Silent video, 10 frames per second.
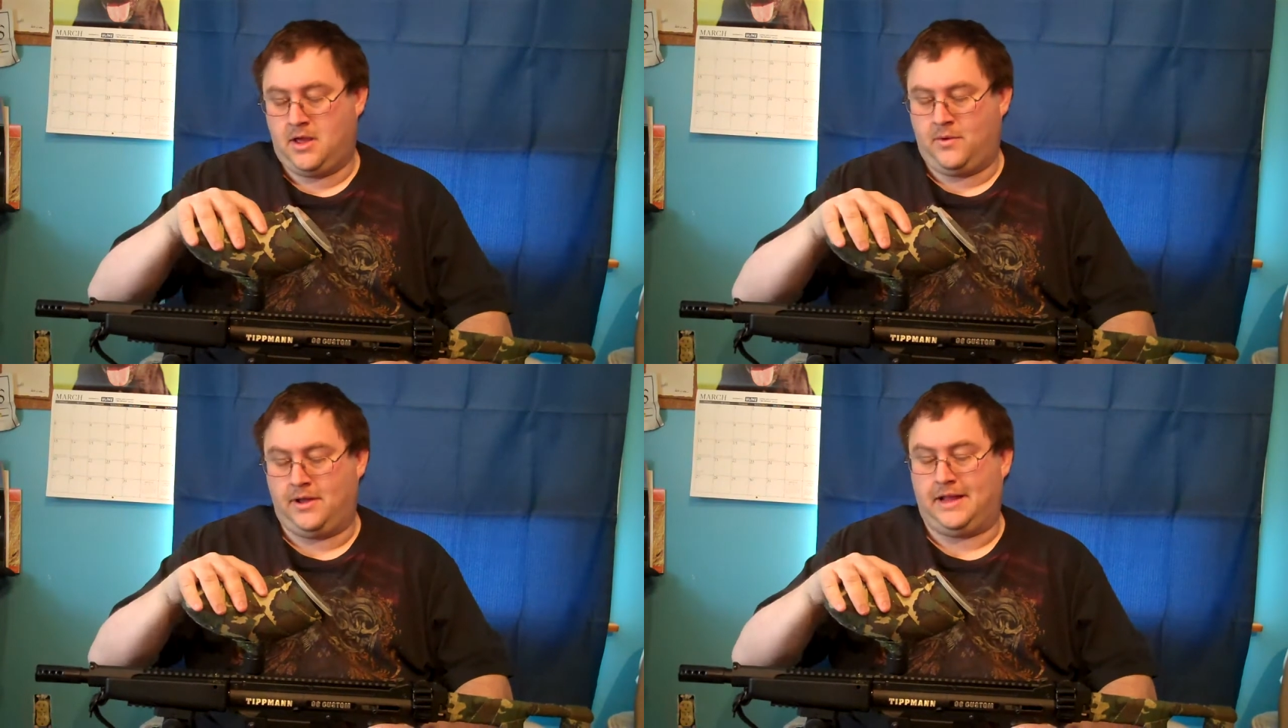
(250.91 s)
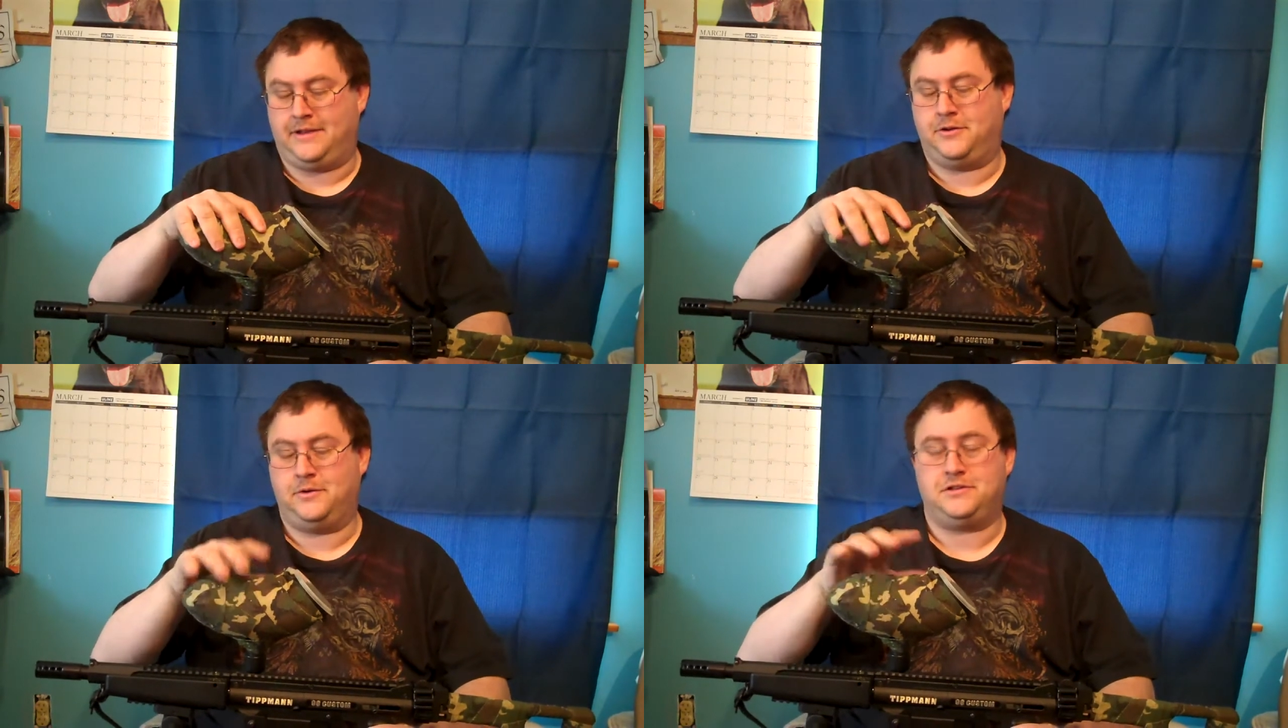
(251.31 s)
Well,
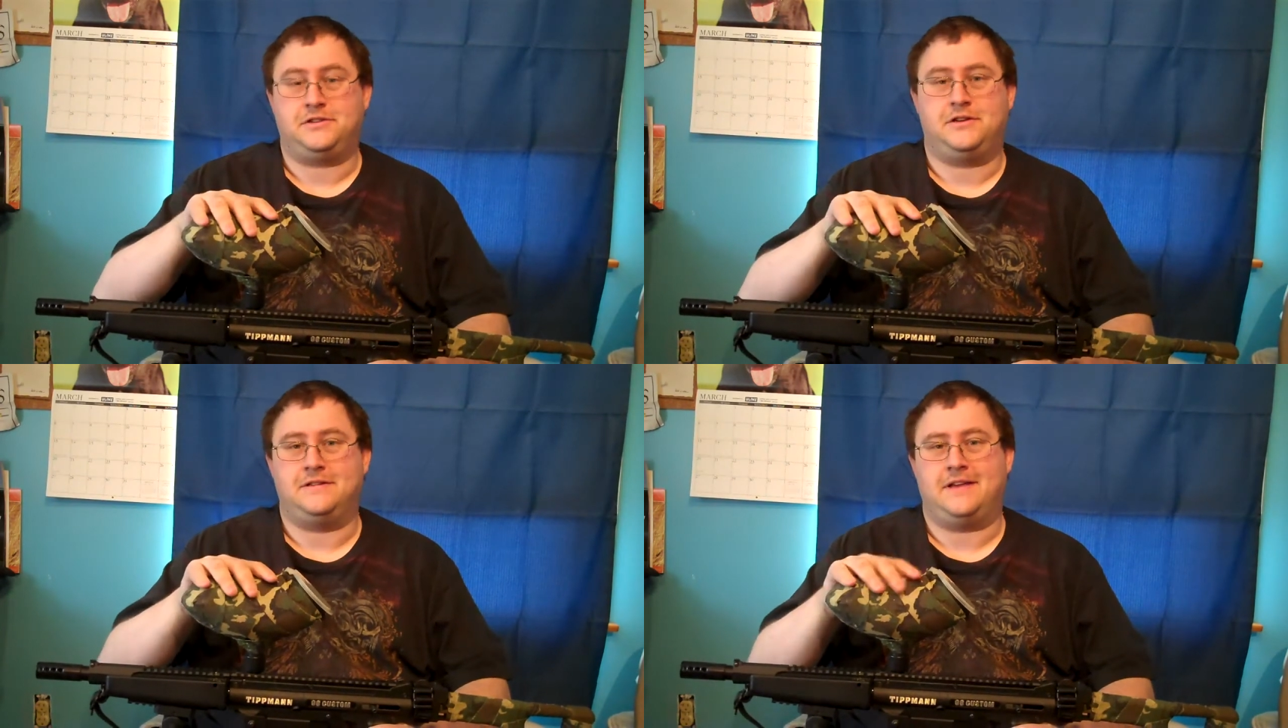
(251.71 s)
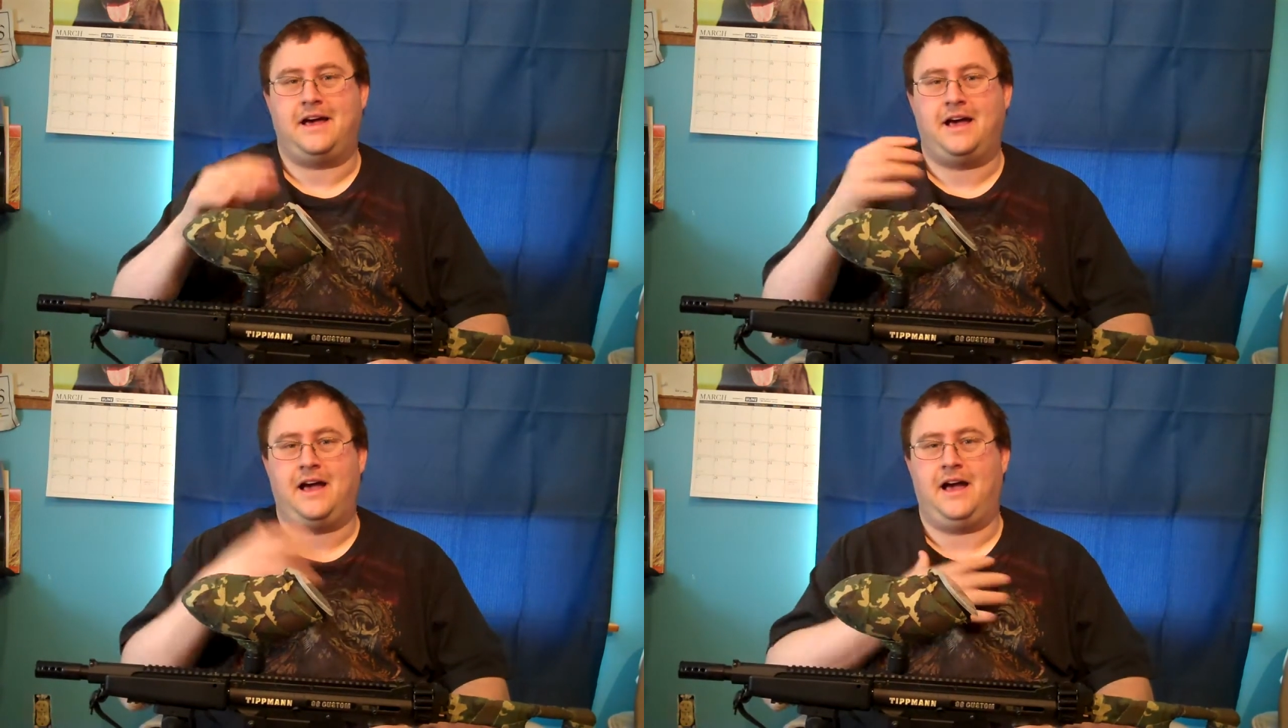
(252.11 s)
I do it just
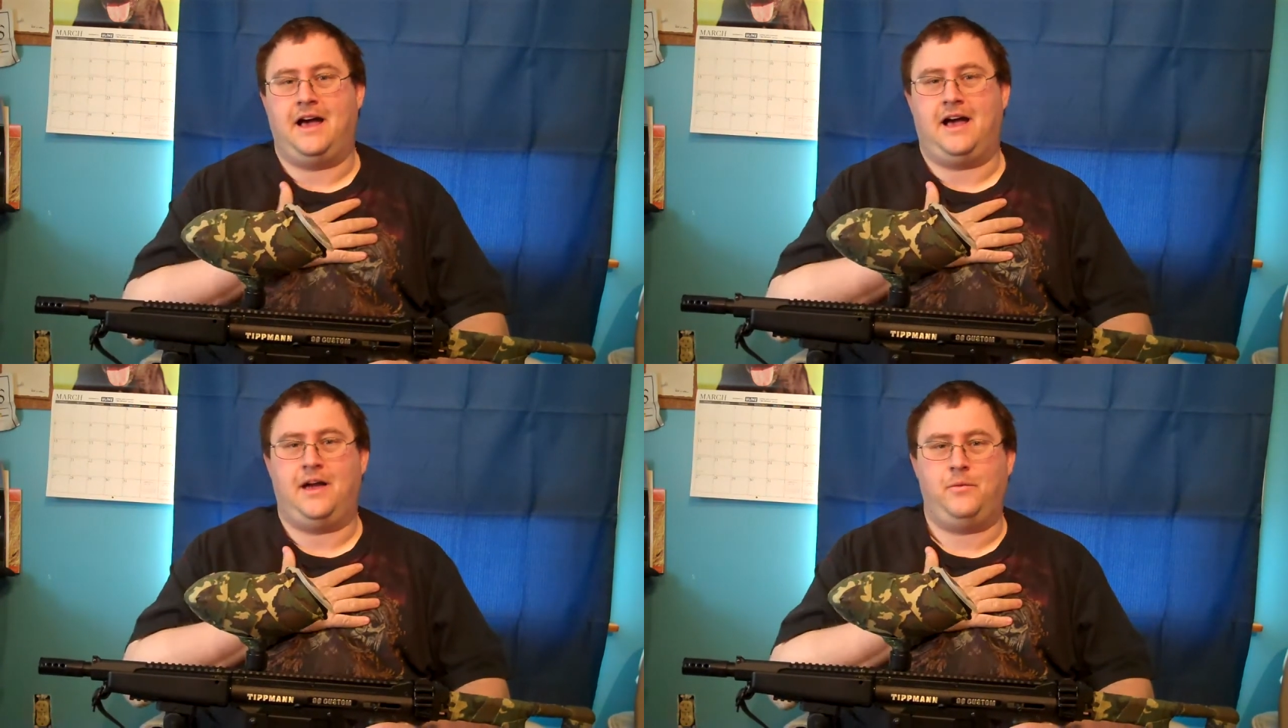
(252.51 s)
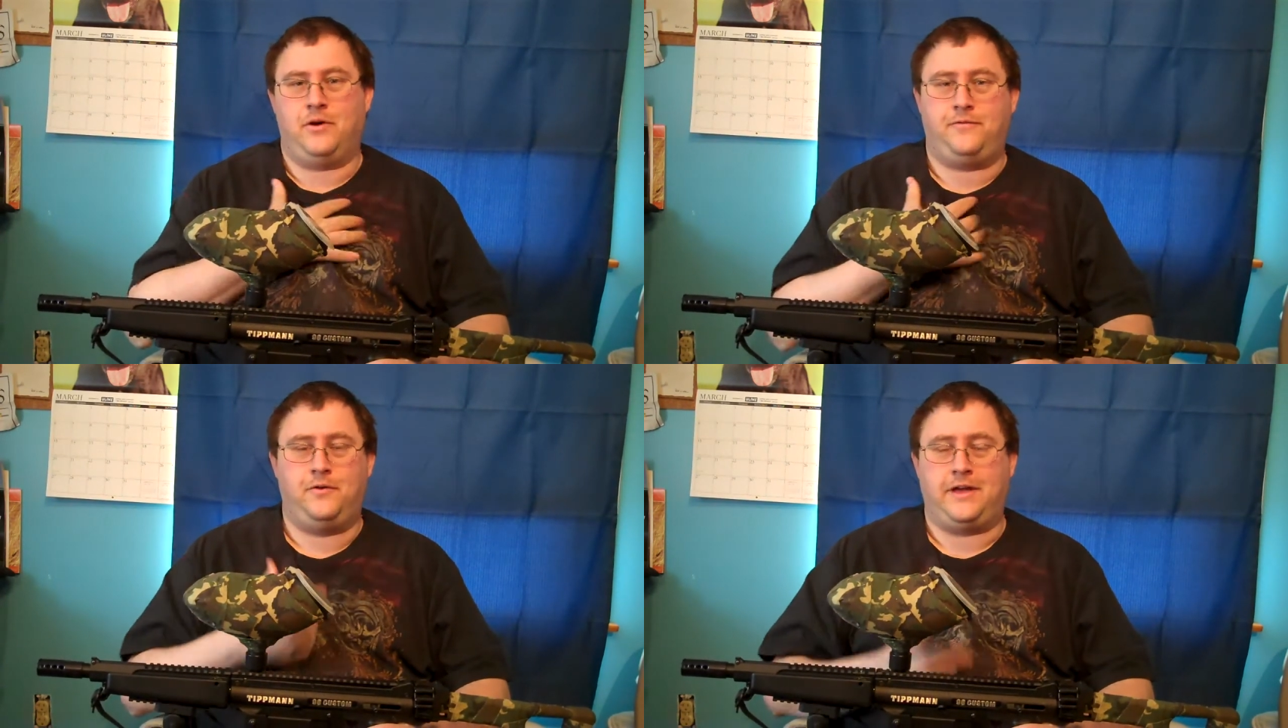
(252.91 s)
because I
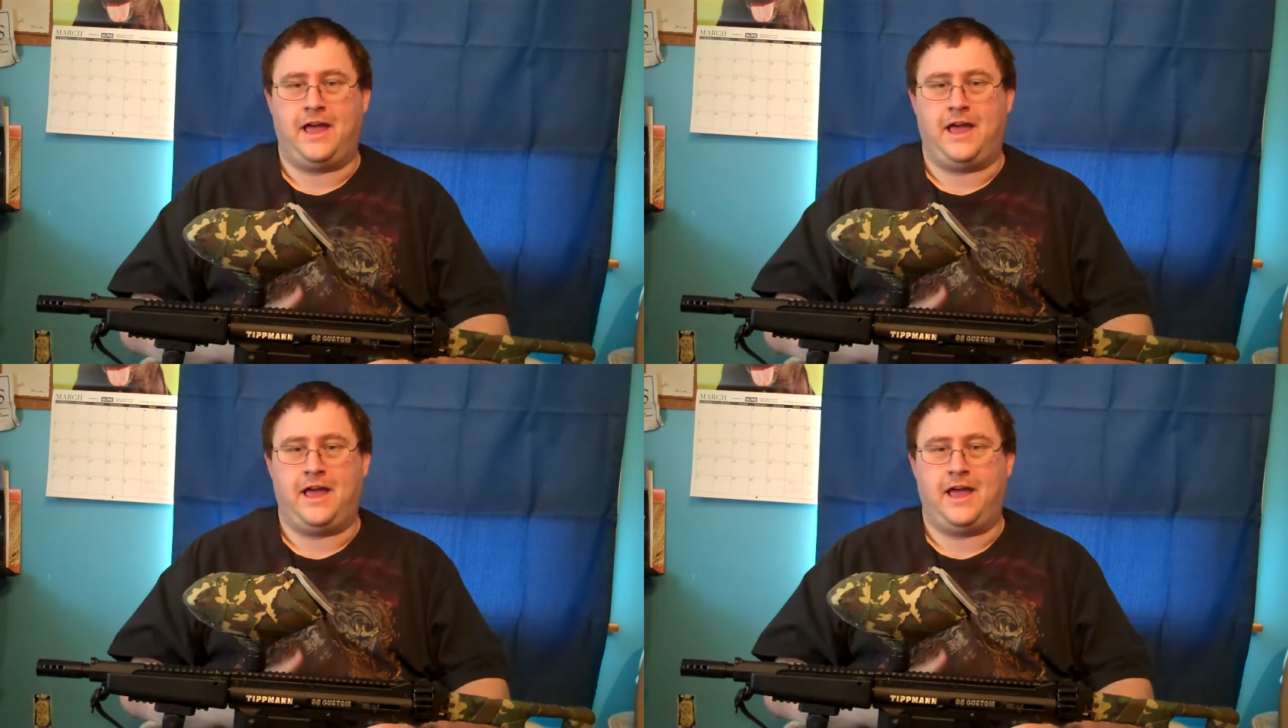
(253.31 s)
wear full